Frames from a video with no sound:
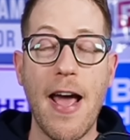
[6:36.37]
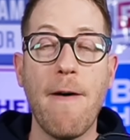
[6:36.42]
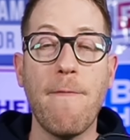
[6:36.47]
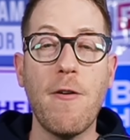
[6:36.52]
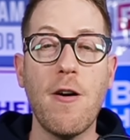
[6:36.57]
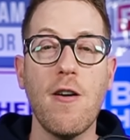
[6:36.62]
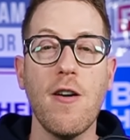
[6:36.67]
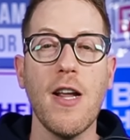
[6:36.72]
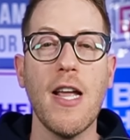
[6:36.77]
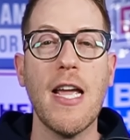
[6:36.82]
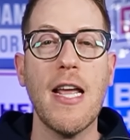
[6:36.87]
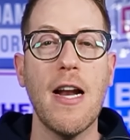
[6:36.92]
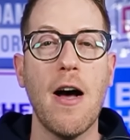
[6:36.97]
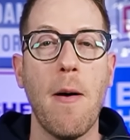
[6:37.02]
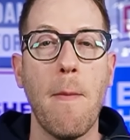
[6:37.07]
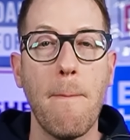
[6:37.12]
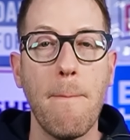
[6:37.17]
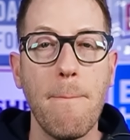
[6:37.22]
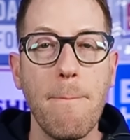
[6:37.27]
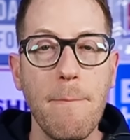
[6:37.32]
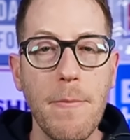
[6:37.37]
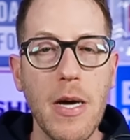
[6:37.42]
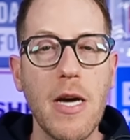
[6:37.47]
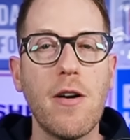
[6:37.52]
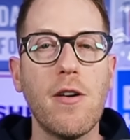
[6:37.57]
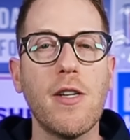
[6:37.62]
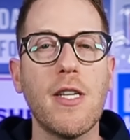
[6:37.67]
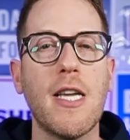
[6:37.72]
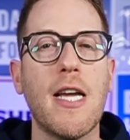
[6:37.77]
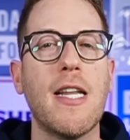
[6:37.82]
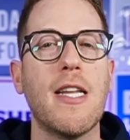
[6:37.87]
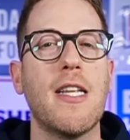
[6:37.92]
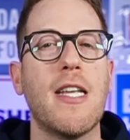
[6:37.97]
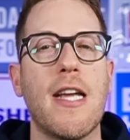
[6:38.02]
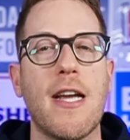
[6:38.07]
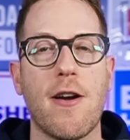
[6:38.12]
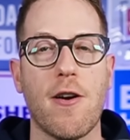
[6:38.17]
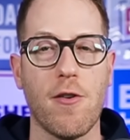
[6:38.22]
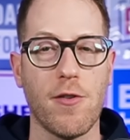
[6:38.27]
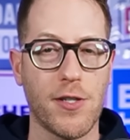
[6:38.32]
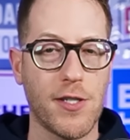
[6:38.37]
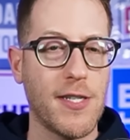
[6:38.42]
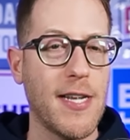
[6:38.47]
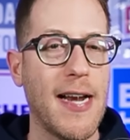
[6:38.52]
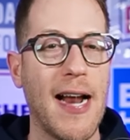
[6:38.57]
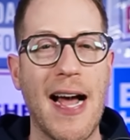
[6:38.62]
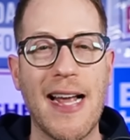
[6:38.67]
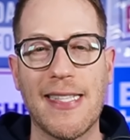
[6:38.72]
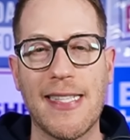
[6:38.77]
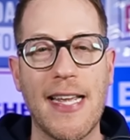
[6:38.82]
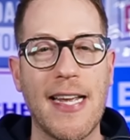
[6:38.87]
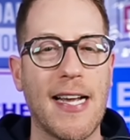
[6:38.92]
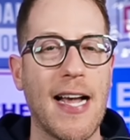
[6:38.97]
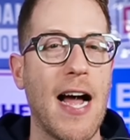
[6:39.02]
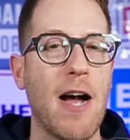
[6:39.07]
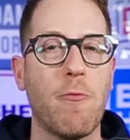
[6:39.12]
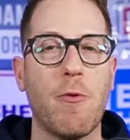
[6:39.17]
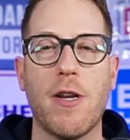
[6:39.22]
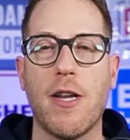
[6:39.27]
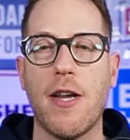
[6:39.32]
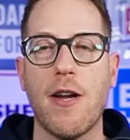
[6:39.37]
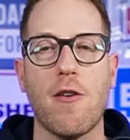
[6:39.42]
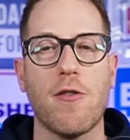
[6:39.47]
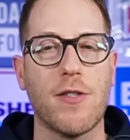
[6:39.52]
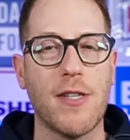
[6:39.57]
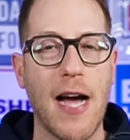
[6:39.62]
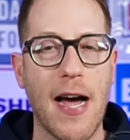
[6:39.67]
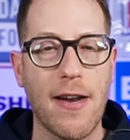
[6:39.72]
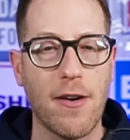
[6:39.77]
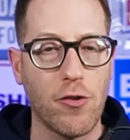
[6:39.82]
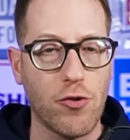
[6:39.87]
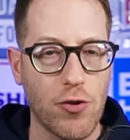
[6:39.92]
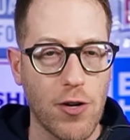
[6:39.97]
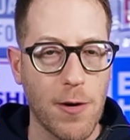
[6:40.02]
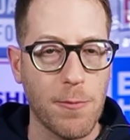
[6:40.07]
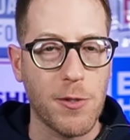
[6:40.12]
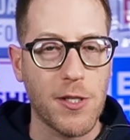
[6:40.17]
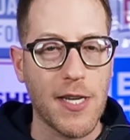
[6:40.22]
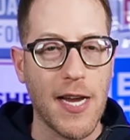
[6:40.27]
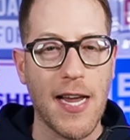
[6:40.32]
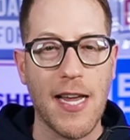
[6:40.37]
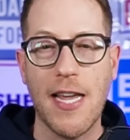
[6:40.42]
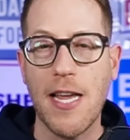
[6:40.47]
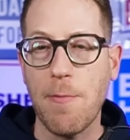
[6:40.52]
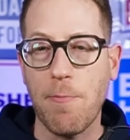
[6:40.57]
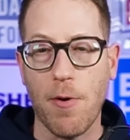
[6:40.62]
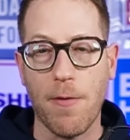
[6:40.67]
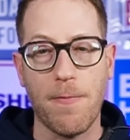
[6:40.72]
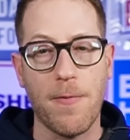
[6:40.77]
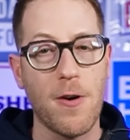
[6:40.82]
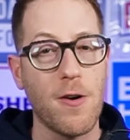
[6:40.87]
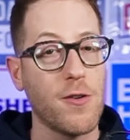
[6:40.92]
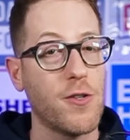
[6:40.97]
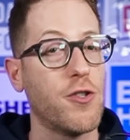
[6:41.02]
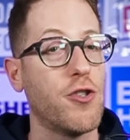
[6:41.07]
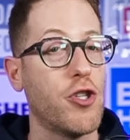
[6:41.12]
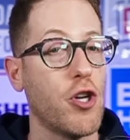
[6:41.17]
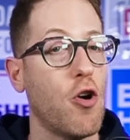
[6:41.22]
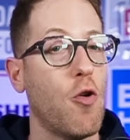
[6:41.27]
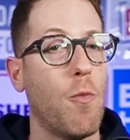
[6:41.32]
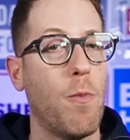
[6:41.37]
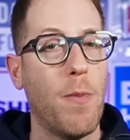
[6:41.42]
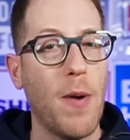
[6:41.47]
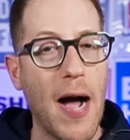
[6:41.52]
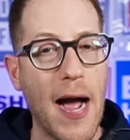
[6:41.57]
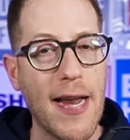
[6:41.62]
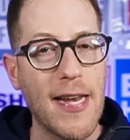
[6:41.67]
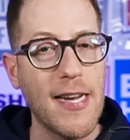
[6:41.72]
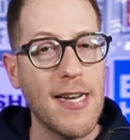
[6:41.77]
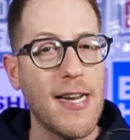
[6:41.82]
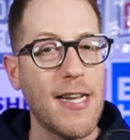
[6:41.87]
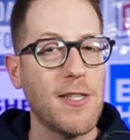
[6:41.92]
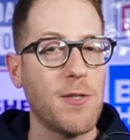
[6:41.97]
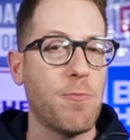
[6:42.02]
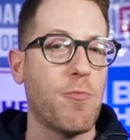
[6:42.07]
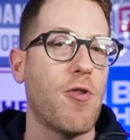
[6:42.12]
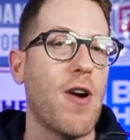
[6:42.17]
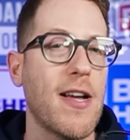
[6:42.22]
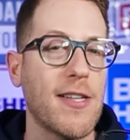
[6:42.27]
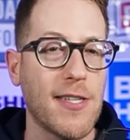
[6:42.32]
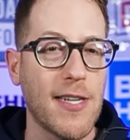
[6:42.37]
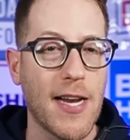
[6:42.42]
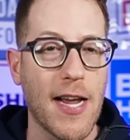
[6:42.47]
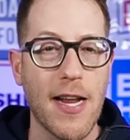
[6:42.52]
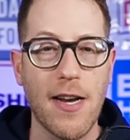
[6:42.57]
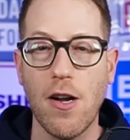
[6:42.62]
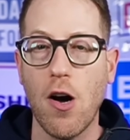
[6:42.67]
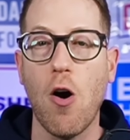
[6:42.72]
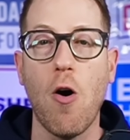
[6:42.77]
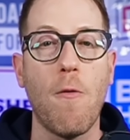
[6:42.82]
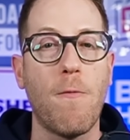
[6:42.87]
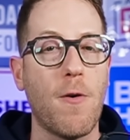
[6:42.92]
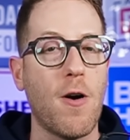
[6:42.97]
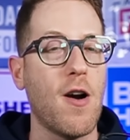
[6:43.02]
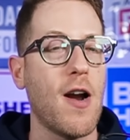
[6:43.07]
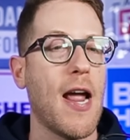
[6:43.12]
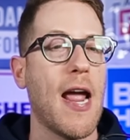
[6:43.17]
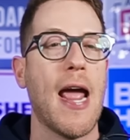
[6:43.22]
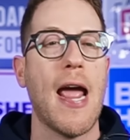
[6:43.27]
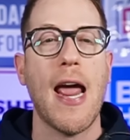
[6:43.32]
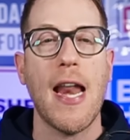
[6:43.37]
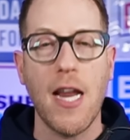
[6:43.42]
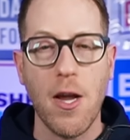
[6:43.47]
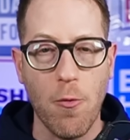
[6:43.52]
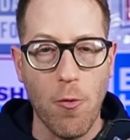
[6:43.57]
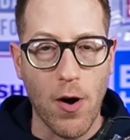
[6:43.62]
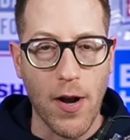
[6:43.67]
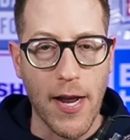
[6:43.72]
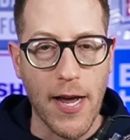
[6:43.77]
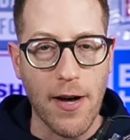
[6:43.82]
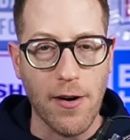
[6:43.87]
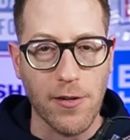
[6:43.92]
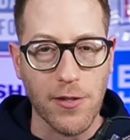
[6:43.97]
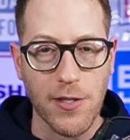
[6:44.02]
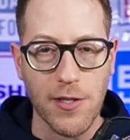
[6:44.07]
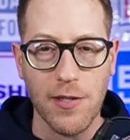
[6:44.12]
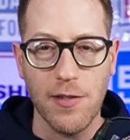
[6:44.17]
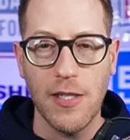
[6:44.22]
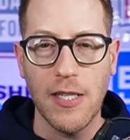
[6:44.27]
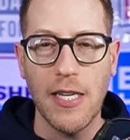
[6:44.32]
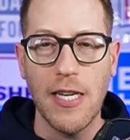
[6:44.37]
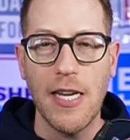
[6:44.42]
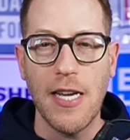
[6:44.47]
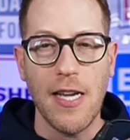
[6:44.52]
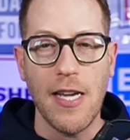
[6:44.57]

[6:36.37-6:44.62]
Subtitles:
Never in a million years did I think I would hear Donald Trump say he prefers Joe Biden as president over anyone else.